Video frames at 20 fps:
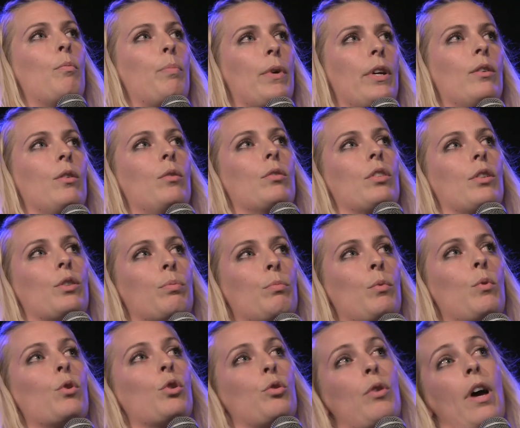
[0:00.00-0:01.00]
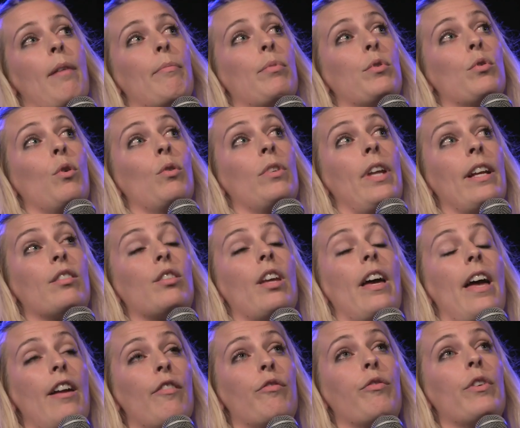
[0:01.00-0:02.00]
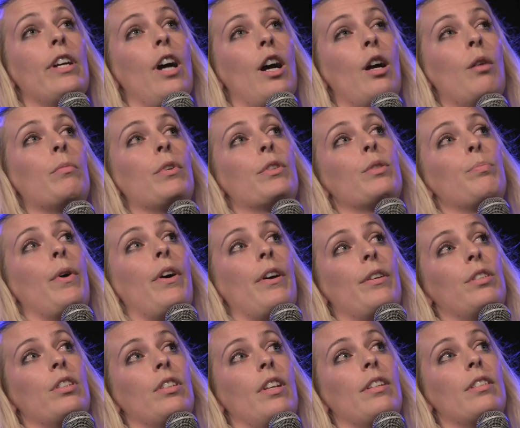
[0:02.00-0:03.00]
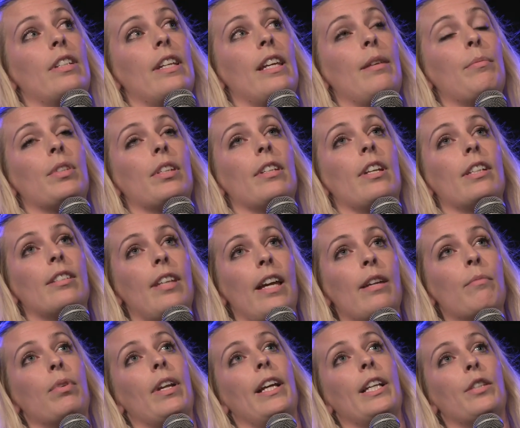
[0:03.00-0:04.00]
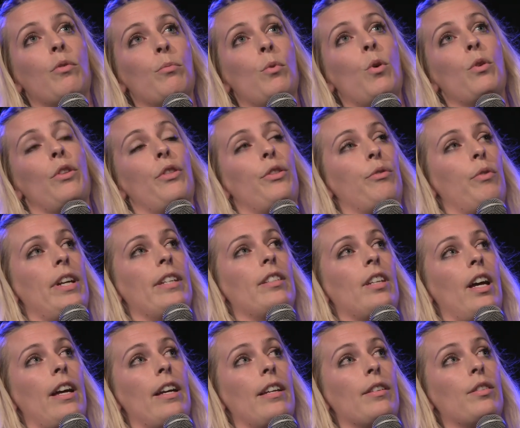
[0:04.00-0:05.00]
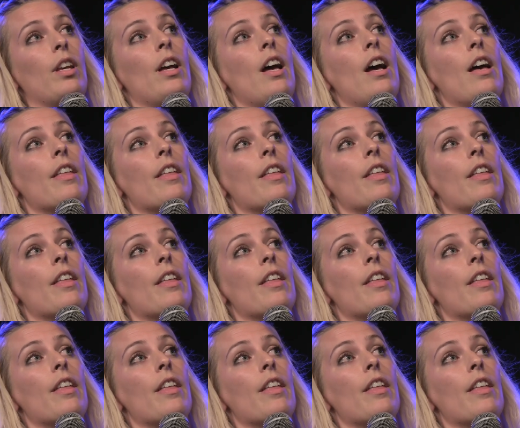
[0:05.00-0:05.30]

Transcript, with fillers: will build a small trapdoor next to every homeless person that sleeps in the same place for more than three days.